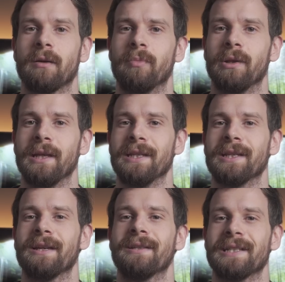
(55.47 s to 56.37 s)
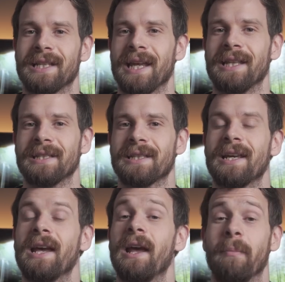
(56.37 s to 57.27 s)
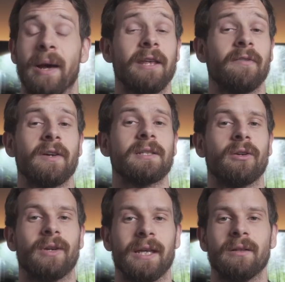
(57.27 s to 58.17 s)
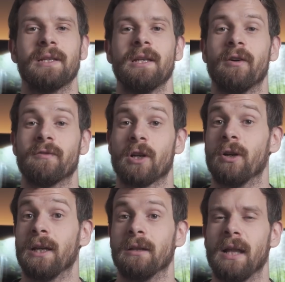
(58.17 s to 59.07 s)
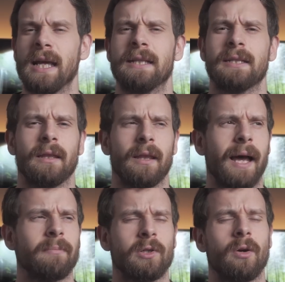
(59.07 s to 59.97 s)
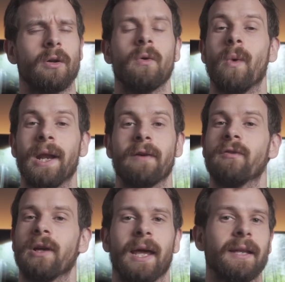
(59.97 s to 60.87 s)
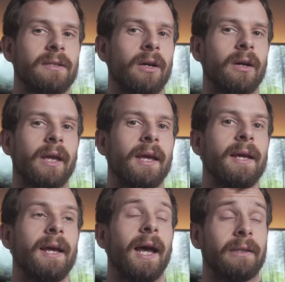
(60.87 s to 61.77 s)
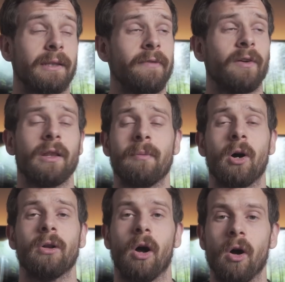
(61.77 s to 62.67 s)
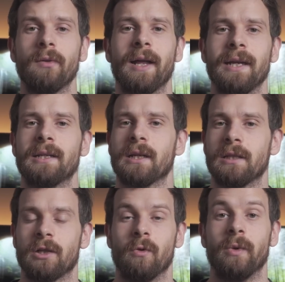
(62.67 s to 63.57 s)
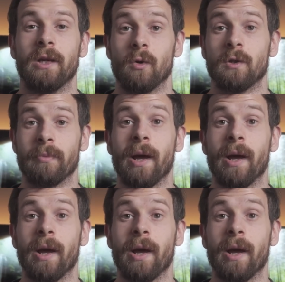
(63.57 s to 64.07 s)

complete sense. Many of us are guilty of turning lights and lamps on whenever it gets dark and leaving them on all night until we go to